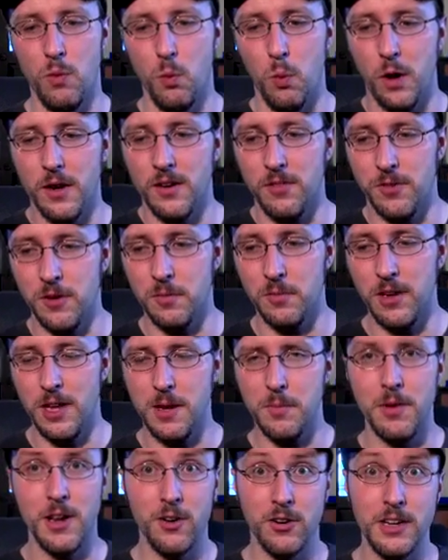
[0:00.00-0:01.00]
one of them,
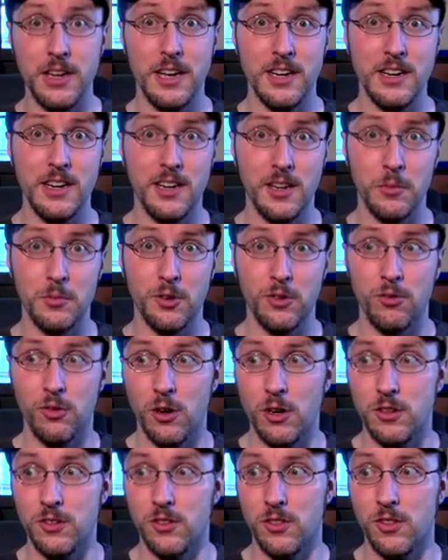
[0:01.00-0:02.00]
named Arrietty, comes
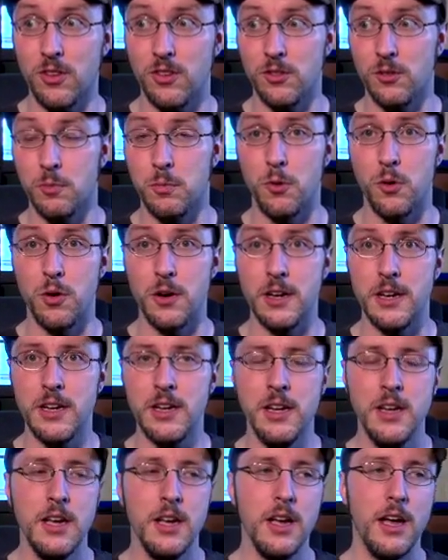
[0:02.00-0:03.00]
across this
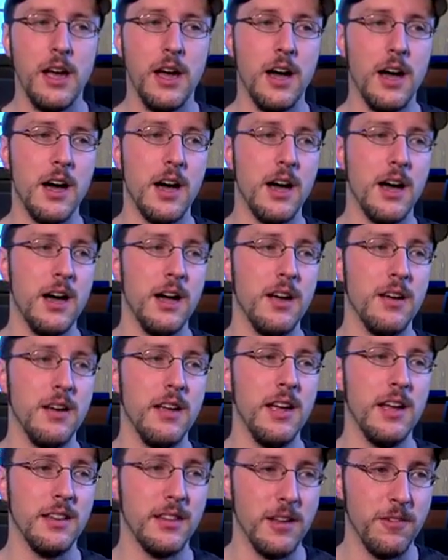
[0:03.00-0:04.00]
boy,
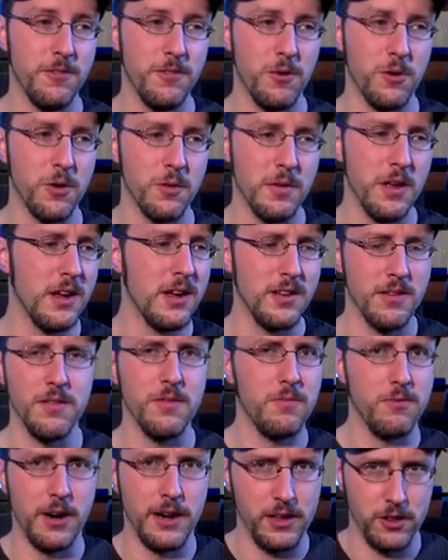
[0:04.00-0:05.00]
and they form
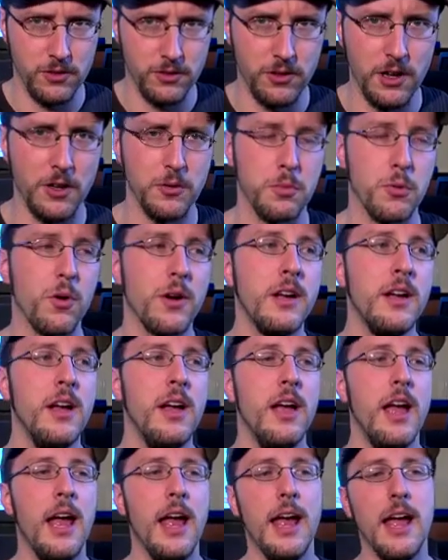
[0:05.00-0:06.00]
a regular-sized boy,
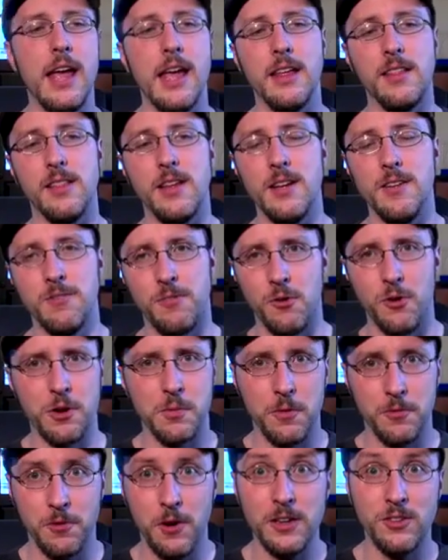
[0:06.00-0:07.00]
and they
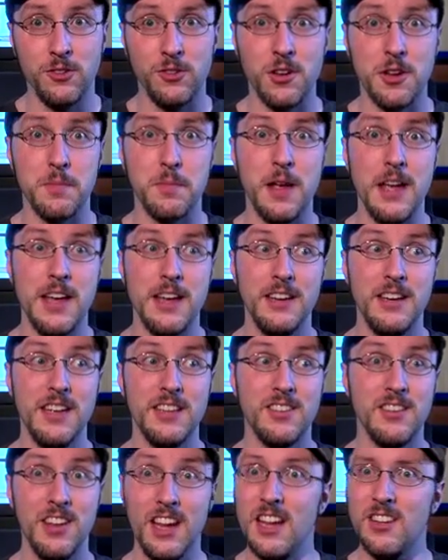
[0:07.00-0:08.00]
form a friendship, and
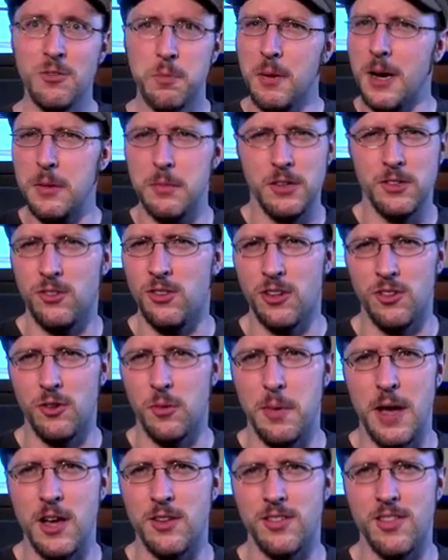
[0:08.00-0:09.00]
it's pretty much just
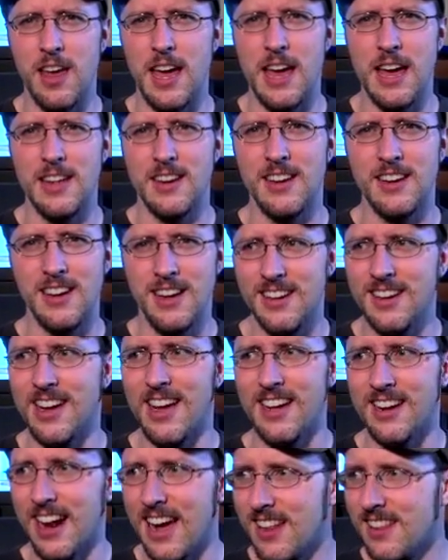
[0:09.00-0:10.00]
about that. And
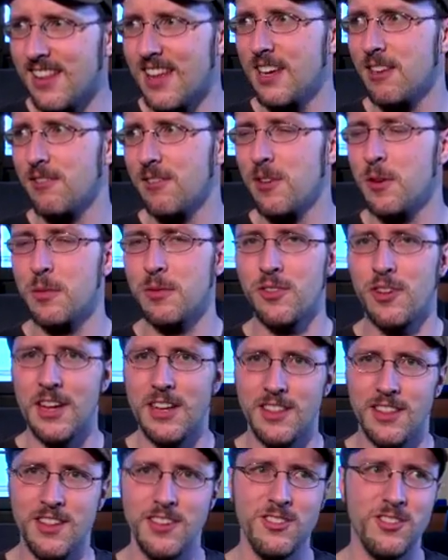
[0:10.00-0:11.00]
again, I like films
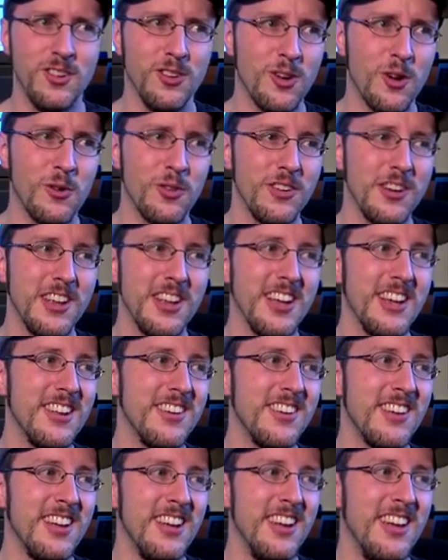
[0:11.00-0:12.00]
like this. You don't
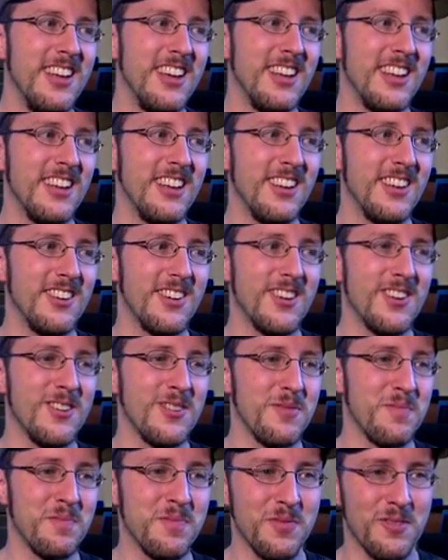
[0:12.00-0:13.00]
need, you
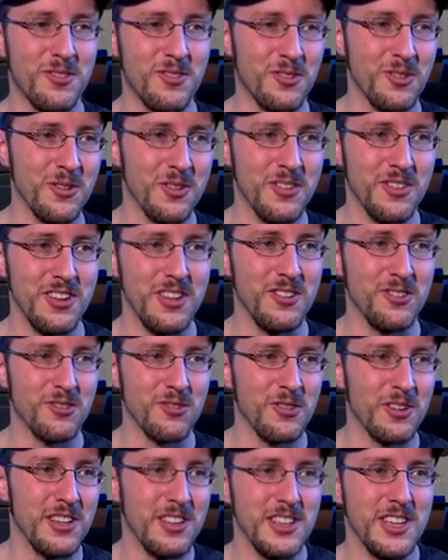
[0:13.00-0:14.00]
know, sort of these
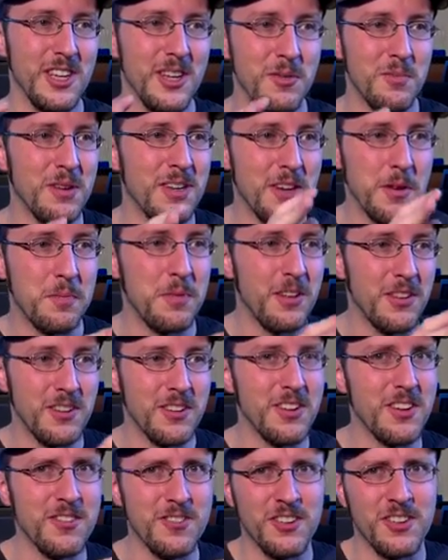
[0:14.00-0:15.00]
really
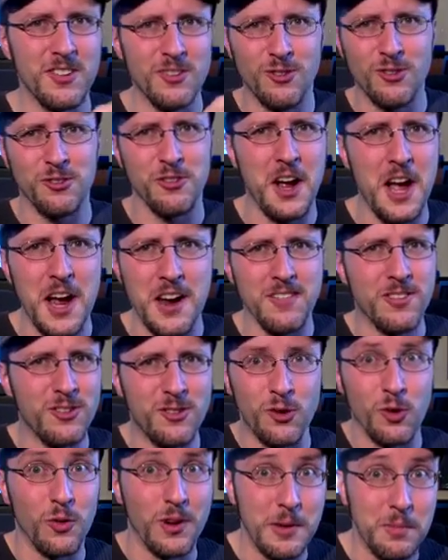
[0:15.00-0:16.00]
manipulative, contrived
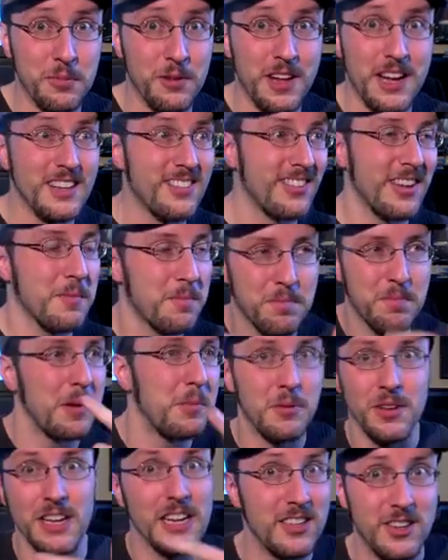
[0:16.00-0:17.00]
story plots that
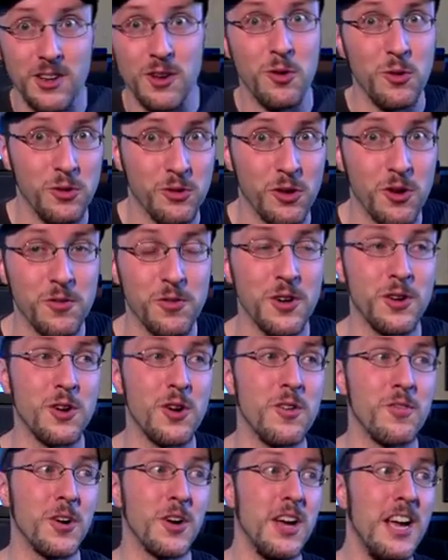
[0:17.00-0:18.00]
people like to use over
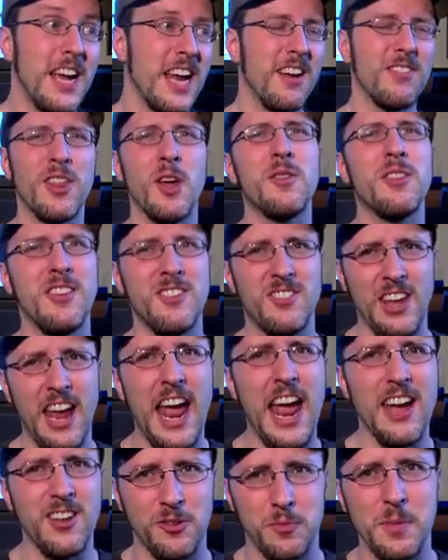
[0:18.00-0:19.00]
and over, even though this
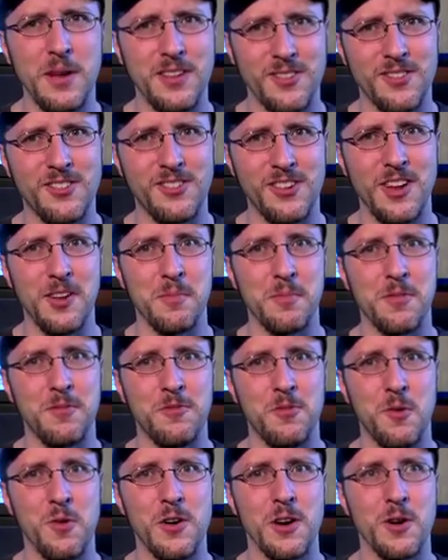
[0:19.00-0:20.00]
has been seen
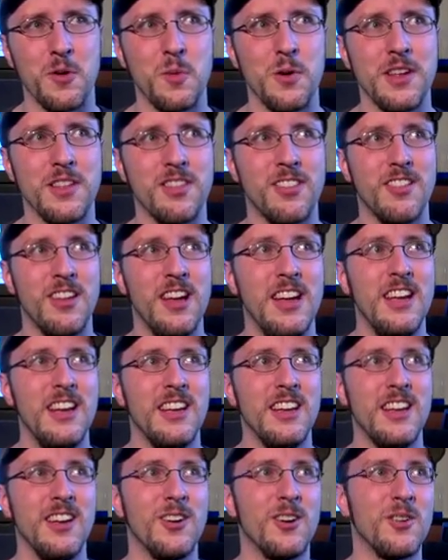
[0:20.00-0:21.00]
before with,
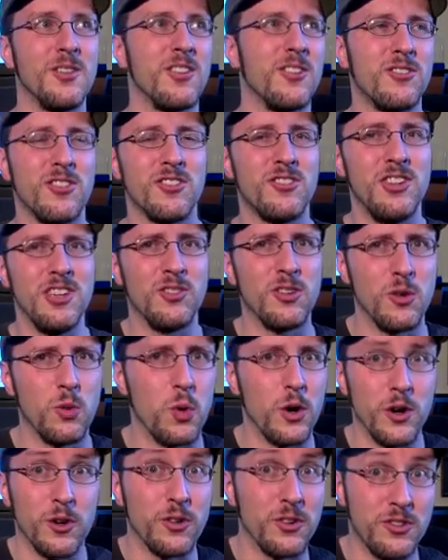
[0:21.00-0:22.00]
you know, there's a secret
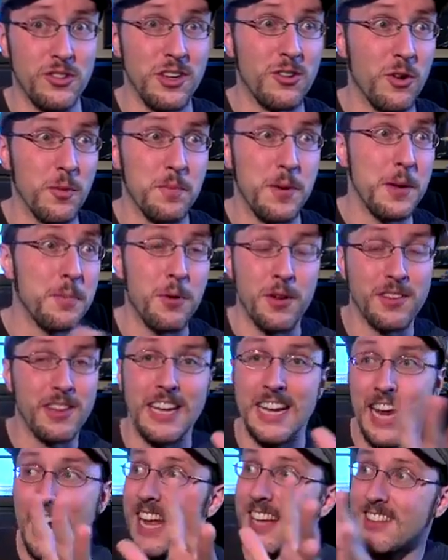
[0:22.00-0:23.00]
world or secret people and
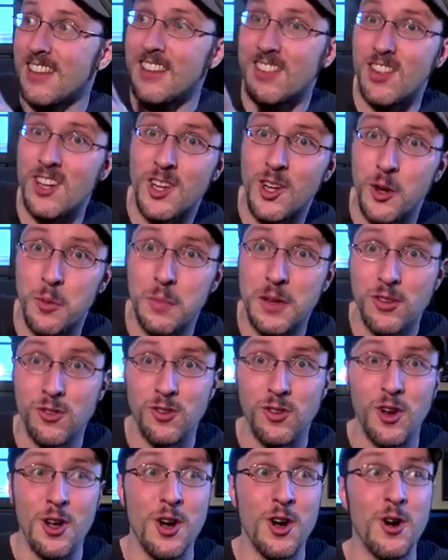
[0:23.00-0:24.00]
they can't let the
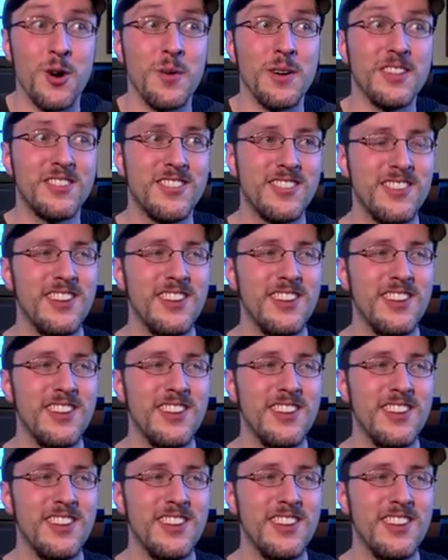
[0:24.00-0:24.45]
humans know.